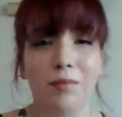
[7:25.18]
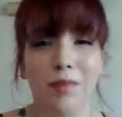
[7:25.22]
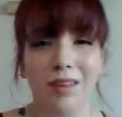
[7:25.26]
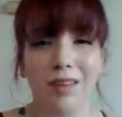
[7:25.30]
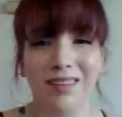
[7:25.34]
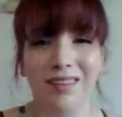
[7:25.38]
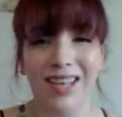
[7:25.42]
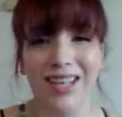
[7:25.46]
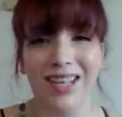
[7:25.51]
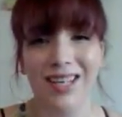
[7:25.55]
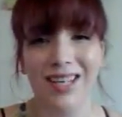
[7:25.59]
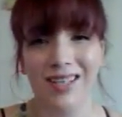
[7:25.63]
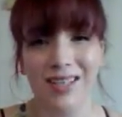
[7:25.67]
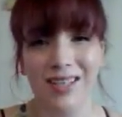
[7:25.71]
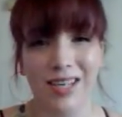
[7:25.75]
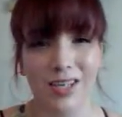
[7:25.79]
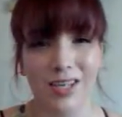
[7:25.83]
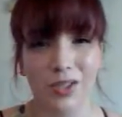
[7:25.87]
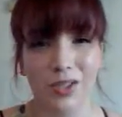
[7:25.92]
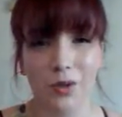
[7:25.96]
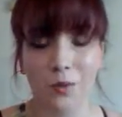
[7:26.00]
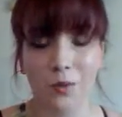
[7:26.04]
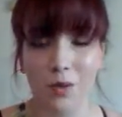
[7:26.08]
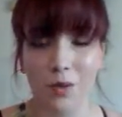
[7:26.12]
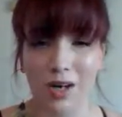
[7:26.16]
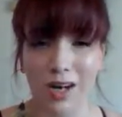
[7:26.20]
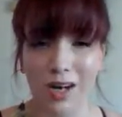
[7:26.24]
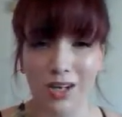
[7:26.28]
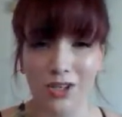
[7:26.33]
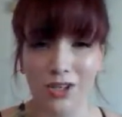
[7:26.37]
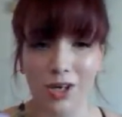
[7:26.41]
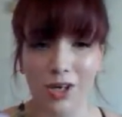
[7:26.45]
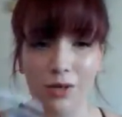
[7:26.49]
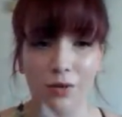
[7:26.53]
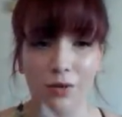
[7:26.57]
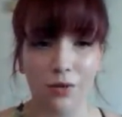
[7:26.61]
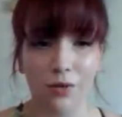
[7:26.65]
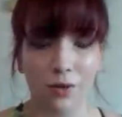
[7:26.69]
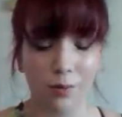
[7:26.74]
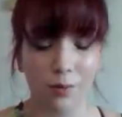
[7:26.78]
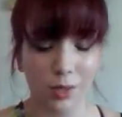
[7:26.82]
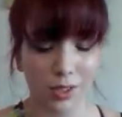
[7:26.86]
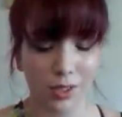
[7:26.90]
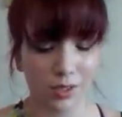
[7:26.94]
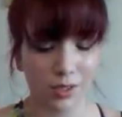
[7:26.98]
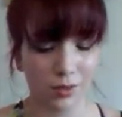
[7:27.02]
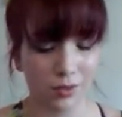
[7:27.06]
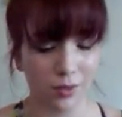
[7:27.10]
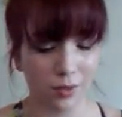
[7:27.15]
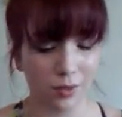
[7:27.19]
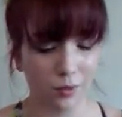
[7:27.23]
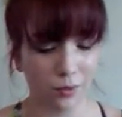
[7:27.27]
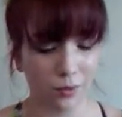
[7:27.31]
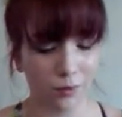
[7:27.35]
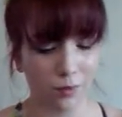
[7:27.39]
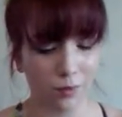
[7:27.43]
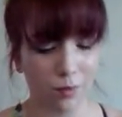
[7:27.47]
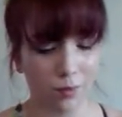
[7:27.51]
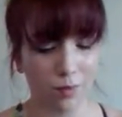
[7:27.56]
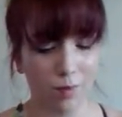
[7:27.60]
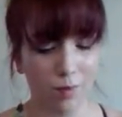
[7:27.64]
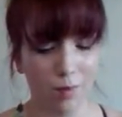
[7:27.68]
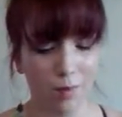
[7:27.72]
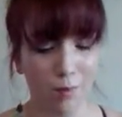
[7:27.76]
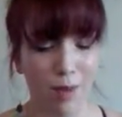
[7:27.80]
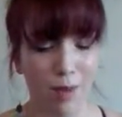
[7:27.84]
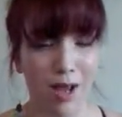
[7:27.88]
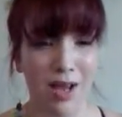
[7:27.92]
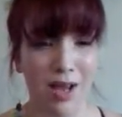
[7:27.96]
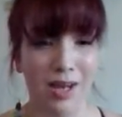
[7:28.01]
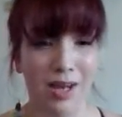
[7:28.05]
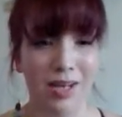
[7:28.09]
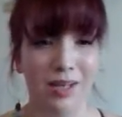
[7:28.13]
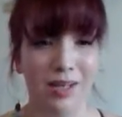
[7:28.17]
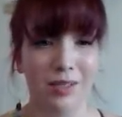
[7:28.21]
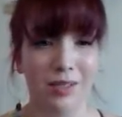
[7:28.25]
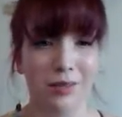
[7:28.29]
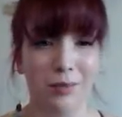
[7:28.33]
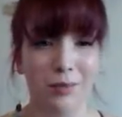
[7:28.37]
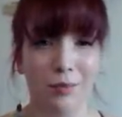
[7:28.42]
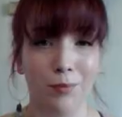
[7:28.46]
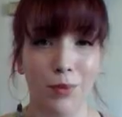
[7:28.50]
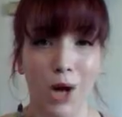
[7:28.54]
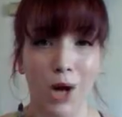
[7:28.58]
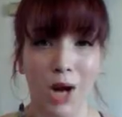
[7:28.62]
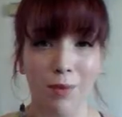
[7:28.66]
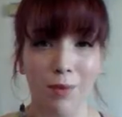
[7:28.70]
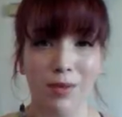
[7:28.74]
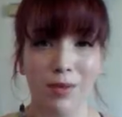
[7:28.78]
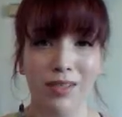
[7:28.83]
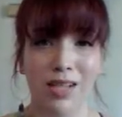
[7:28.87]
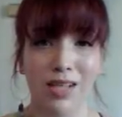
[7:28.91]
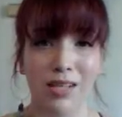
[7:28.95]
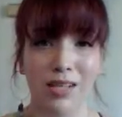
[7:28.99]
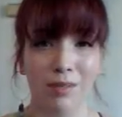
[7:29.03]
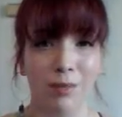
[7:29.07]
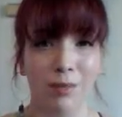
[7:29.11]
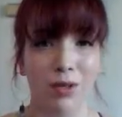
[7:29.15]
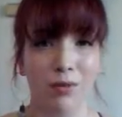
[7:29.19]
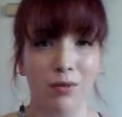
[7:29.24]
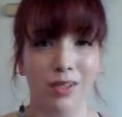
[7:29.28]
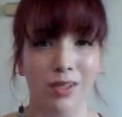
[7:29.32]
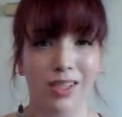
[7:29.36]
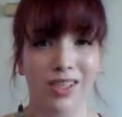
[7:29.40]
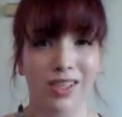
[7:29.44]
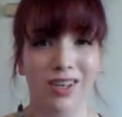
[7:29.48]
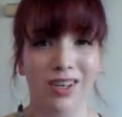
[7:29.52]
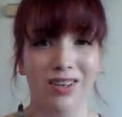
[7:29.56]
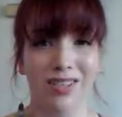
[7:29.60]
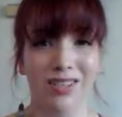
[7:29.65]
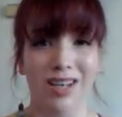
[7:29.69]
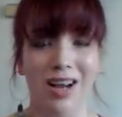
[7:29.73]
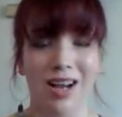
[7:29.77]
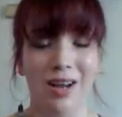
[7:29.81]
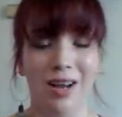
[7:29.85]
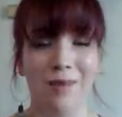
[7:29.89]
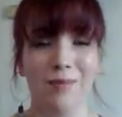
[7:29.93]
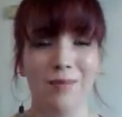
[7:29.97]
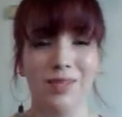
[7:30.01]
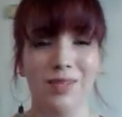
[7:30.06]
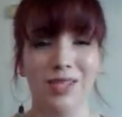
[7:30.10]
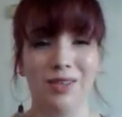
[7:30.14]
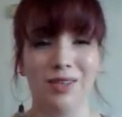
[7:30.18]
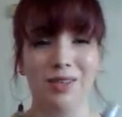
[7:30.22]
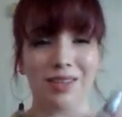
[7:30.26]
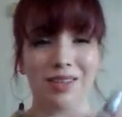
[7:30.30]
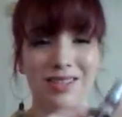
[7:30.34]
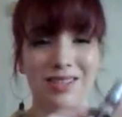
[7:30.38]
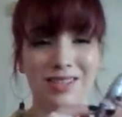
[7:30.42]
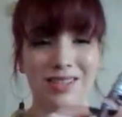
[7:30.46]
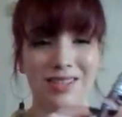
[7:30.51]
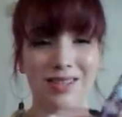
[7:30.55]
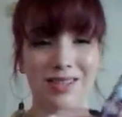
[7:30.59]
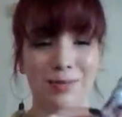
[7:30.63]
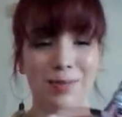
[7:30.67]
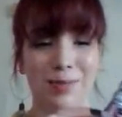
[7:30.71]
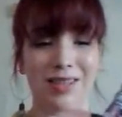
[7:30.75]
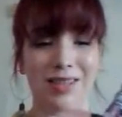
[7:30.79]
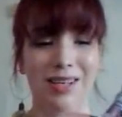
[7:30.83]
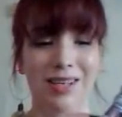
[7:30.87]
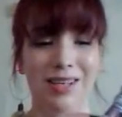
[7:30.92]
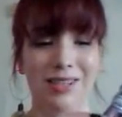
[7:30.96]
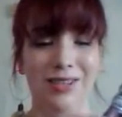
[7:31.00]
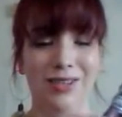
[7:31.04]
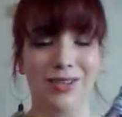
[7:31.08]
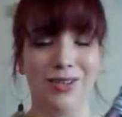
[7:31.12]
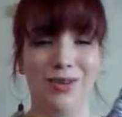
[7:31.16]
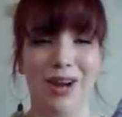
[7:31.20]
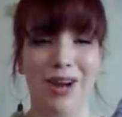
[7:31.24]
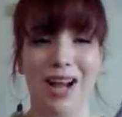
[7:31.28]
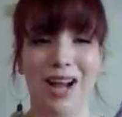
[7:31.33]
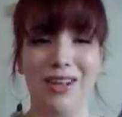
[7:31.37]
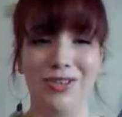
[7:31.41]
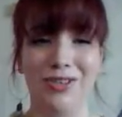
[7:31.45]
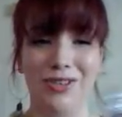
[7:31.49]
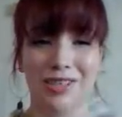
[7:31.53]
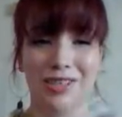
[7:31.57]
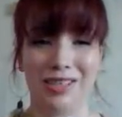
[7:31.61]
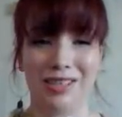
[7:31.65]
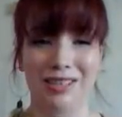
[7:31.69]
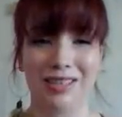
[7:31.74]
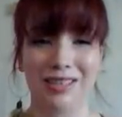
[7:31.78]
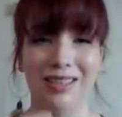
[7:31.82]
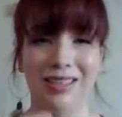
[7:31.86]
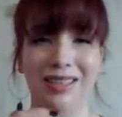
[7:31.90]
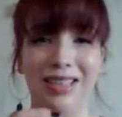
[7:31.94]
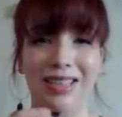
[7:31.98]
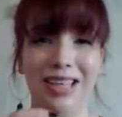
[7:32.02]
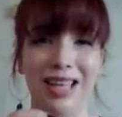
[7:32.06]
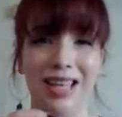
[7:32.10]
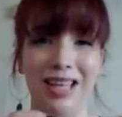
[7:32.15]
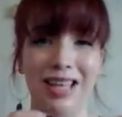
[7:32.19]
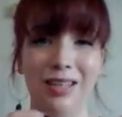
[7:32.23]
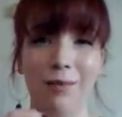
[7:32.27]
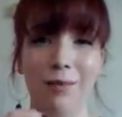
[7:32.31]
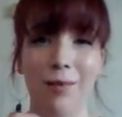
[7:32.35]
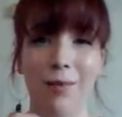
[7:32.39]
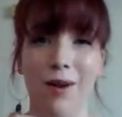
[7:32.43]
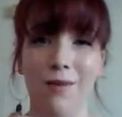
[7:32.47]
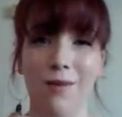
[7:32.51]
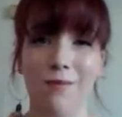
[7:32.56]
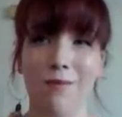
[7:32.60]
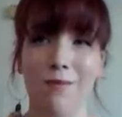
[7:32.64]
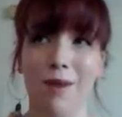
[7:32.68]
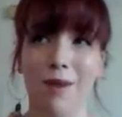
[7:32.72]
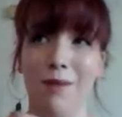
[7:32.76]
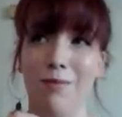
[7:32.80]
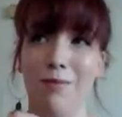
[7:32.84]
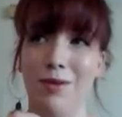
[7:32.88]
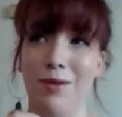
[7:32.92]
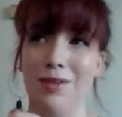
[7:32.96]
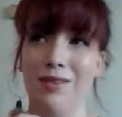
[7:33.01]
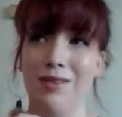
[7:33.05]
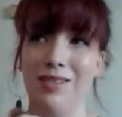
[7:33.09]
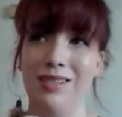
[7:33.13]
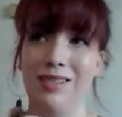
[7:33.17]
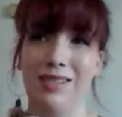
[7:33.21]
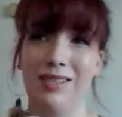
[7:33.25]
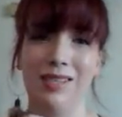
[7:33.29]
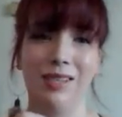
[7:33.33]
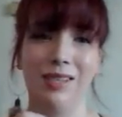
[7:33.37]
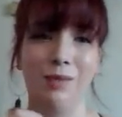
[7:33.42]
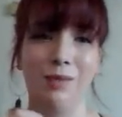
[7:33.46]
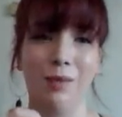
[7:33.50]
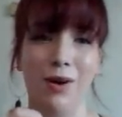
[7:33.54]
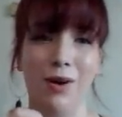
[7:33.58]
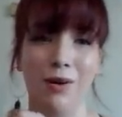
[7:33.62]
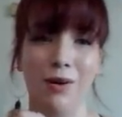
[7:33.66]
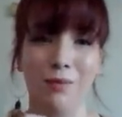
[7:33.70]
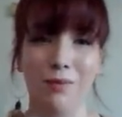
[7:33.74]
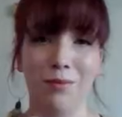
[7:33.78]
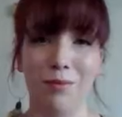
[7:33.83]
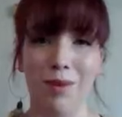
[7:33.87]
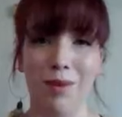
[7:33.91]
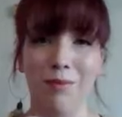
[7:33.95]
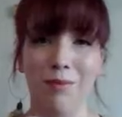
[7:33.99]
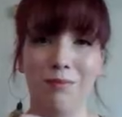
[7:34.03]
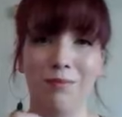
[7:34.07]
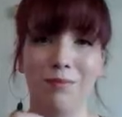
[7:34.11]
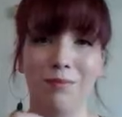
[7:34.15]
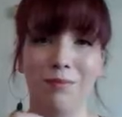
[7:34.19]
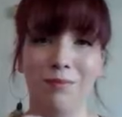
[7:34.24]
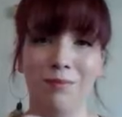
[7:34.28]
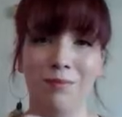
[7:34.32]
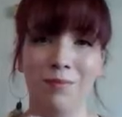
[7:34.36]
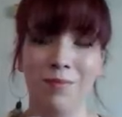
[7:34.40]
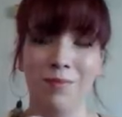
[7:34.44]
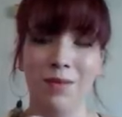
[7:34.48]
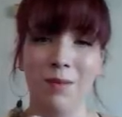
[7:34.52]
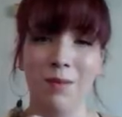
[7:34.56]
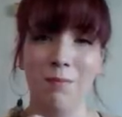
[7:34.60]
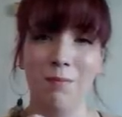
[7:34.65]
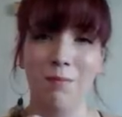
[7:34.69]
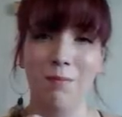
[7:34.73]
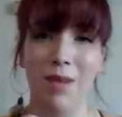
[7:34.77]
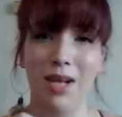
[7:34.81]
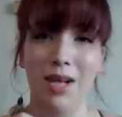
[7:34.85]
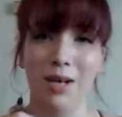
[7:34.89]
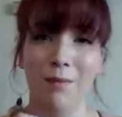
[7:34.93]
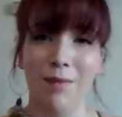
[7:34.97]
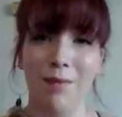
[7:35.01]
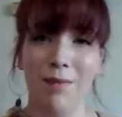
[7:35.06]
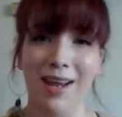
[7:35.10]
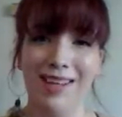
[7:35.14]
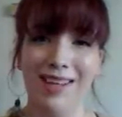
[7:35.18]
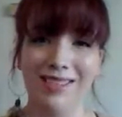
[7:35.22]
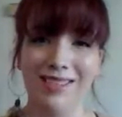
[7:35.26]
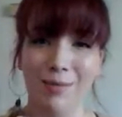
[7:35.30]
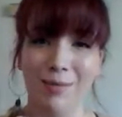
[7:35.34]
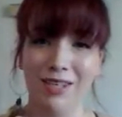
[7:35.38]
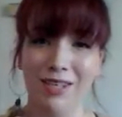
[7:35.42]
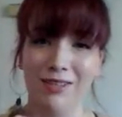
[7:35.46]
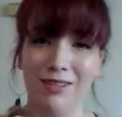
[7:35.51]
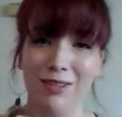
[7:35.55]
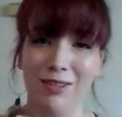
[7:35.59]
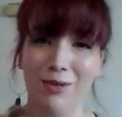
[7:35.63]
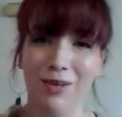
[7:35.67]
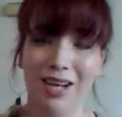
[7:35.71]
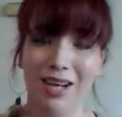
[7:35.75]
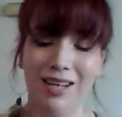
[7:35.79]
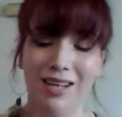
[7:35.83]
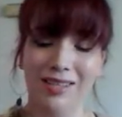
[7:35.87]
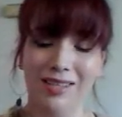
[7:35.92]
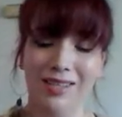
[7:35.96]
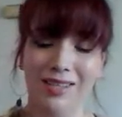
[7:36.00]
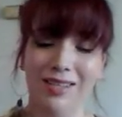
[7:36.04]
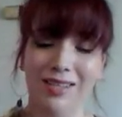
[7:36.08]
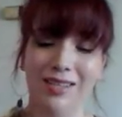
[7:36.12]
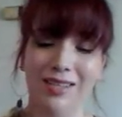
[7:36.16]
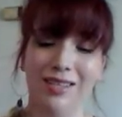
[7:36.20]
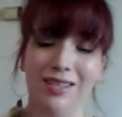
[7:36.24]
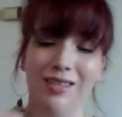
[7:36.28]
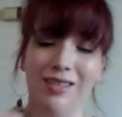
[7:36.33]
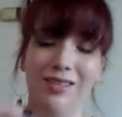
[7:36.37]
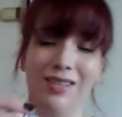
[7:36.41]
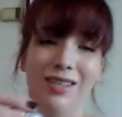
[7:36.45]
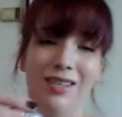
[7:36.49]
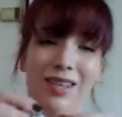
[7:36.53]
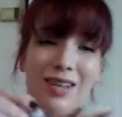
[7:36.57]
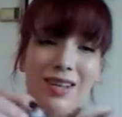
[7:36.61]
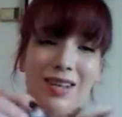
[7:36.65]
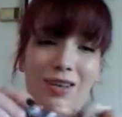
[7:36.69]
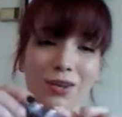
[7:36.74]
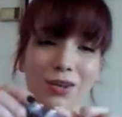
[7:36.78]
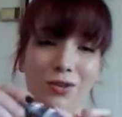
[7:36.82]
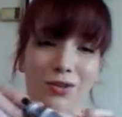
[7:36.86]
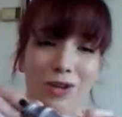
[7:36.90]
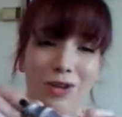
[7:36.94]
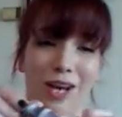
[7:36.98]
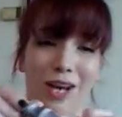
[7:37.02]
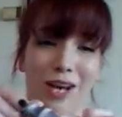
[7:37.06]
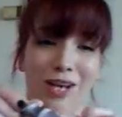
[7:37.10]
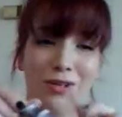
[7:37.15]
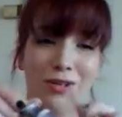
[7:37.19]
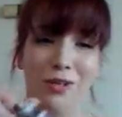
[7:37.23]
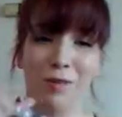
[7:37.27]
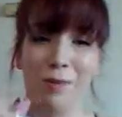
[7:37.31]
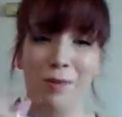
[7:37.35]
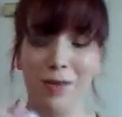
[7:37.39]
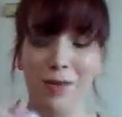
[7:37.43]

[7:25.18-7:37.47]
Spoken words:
Like I said, I don't wear eyeshadow normally, so my primer lasts me a really long time, so this has been like scratched and in the bottom of my purse and in the bottom of my makeup bags and my suitcases, so it's like all trashed.